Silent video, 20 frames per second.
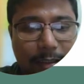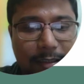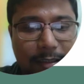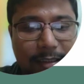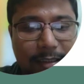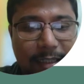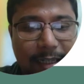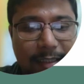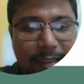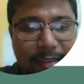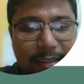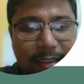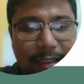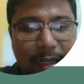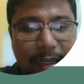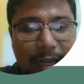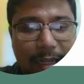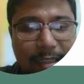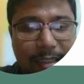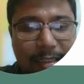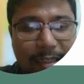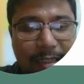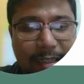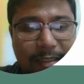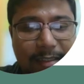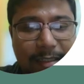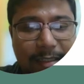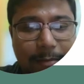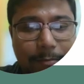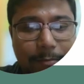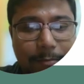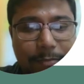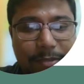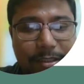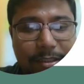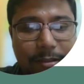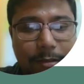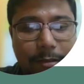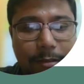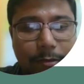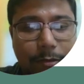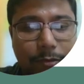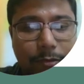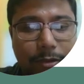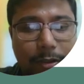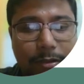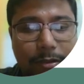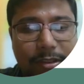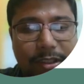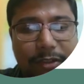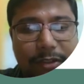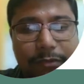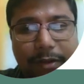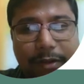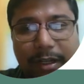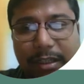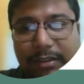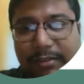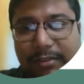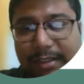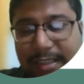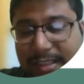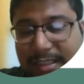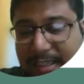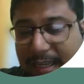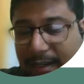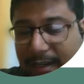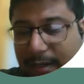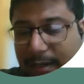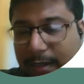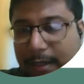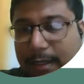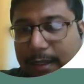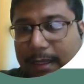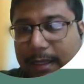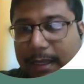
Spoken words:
just the last exam 2023 Jan,